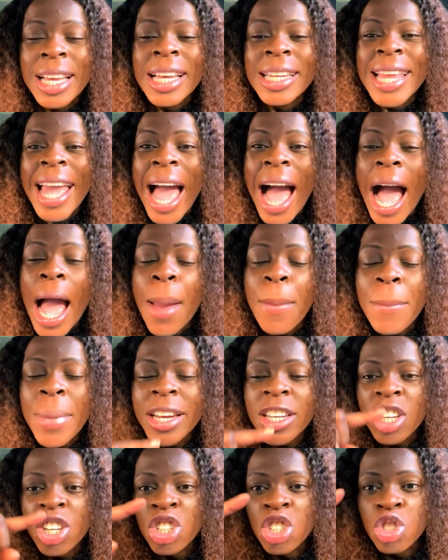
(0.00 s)
the
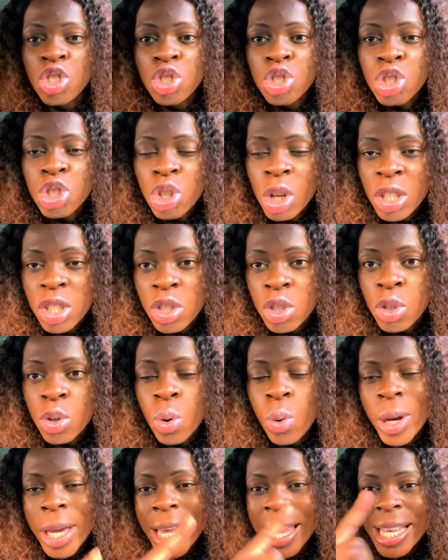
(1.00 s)
hymen is just
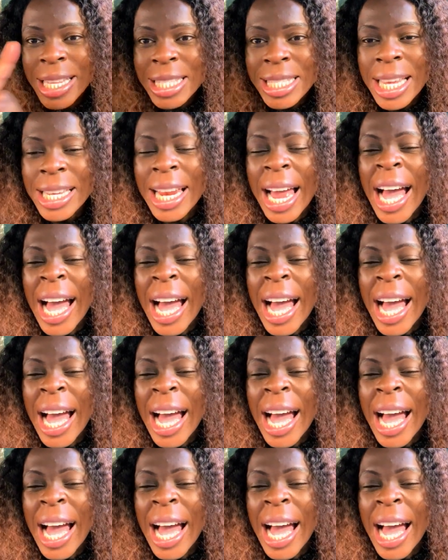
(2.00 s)
located